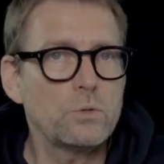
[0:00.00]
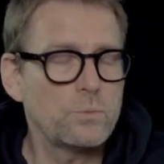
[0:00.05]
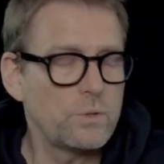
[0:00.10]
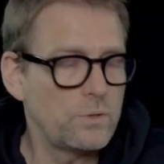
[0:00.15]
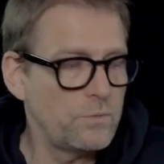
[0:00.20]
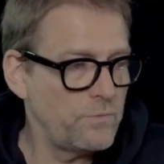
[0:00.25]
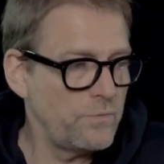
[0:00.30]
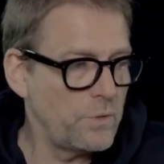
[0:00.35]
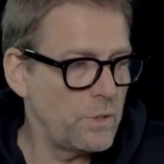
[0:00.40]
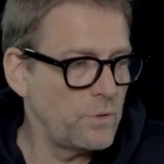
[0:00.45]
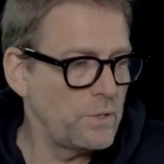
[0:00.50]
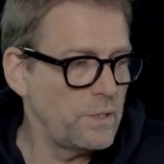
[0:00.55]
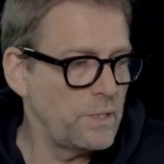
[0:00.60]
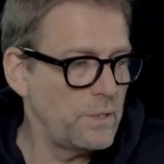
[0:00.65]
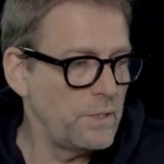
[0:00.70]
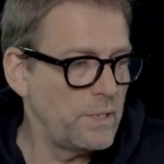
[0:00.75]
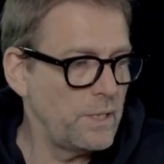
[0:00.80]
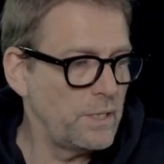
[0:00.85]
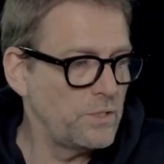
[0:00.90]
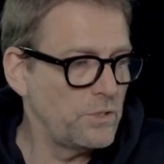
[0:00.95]
be very
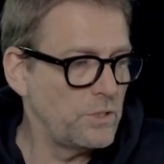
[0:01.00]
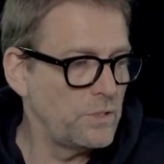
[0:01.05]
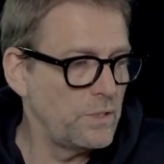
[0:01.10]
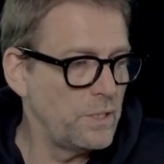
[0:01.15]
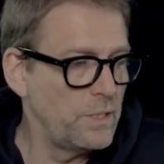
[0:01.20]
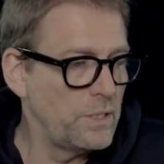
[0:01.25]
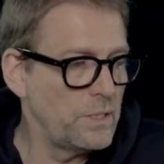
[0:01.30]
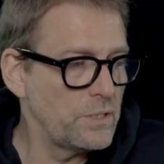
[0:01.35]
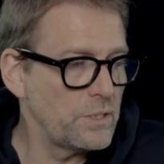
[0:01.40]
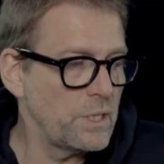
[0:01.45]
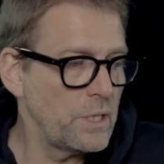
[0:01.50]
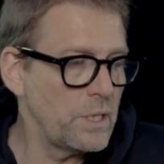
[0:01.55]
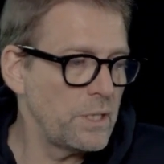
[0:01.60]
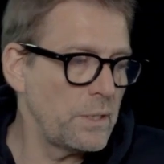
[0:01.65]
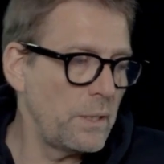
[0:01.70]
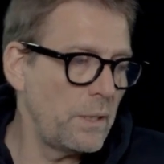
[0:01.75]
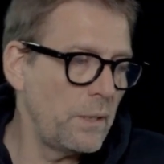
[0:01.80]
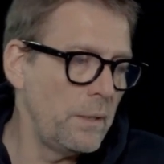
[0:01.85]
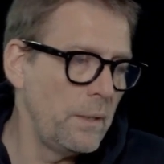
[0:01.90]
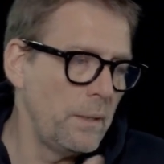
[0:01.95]
intelligently
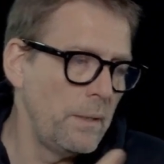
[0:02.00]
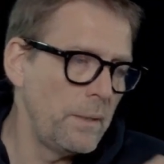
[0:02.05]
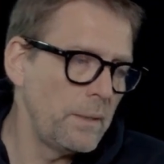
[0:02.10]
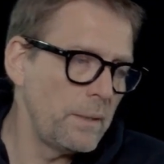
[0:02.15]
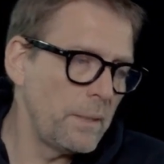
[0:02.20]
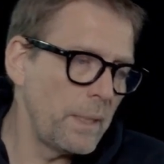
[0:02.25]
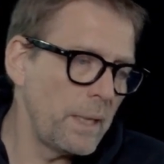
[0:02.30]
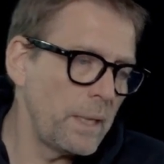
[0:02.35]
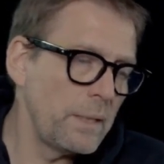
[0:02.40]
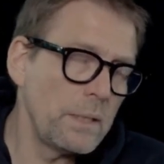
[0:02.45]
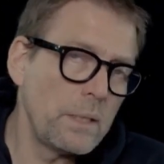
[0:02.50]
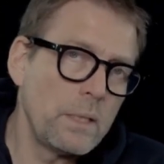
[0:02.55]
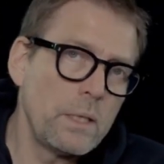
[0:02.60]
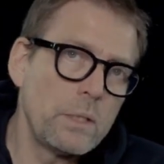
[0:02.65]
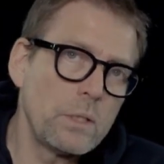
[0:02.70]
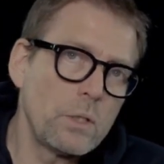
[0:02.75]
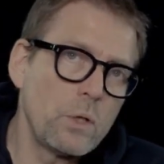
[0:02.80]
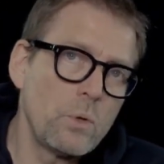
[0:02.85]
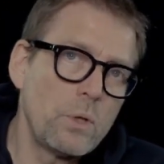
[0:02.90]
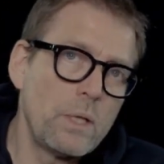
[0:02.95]
designed, as it
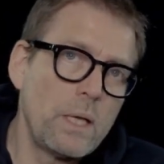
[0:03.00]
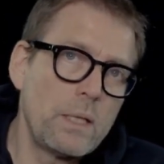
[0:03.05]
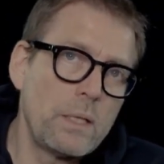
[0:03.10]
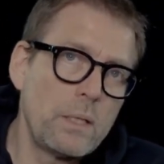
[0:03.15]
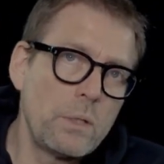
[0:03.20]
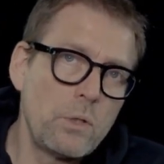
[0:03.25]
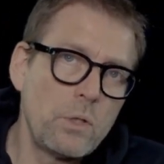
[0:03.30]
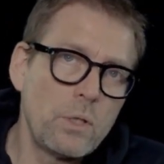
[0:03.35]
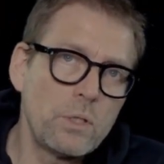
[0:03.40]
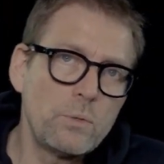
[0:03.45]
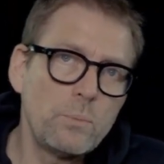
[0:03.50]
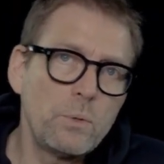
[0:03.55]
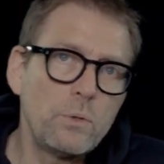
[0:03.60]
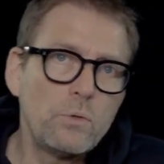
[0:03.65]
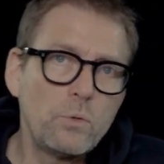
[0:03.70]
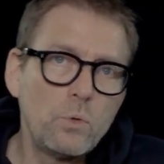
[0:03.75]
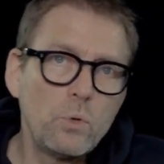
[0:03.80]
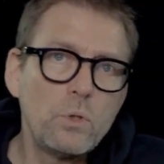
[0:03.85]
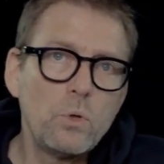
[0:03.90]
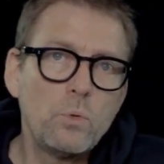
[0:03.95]
is located just before the